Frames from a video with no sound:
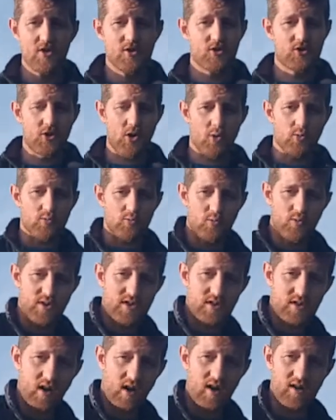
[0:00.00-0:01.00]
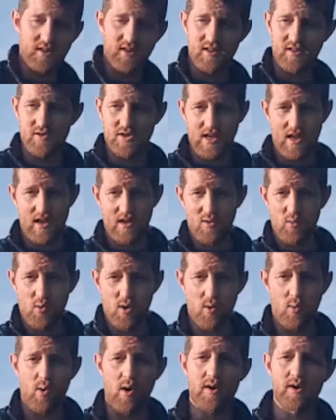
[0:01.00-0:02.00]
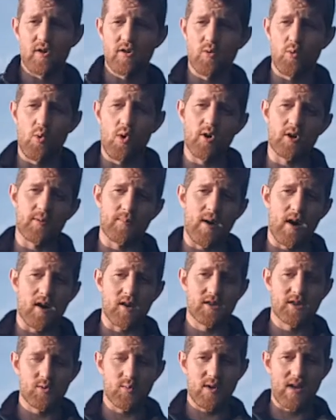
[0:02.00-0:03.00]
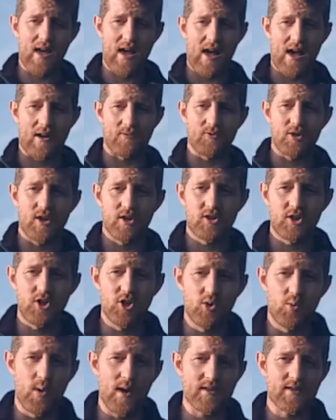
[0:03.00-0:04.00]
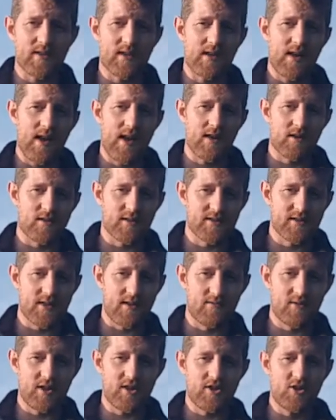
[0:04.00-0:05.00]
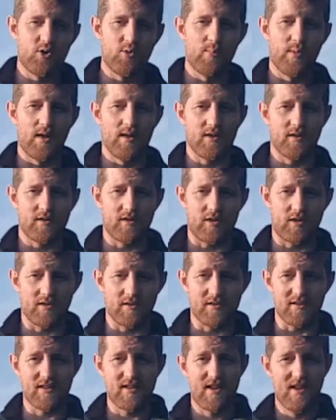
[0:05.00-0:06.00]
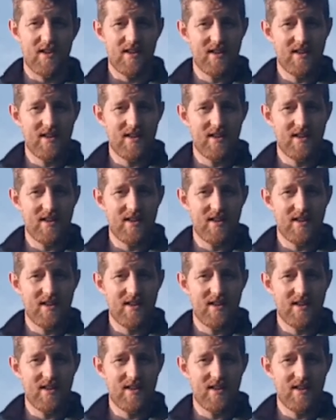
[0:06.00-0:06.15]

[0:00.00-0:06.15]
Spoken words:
So we start to say, well, what other watermarks do we have? The USDA are at 72 million tonnes.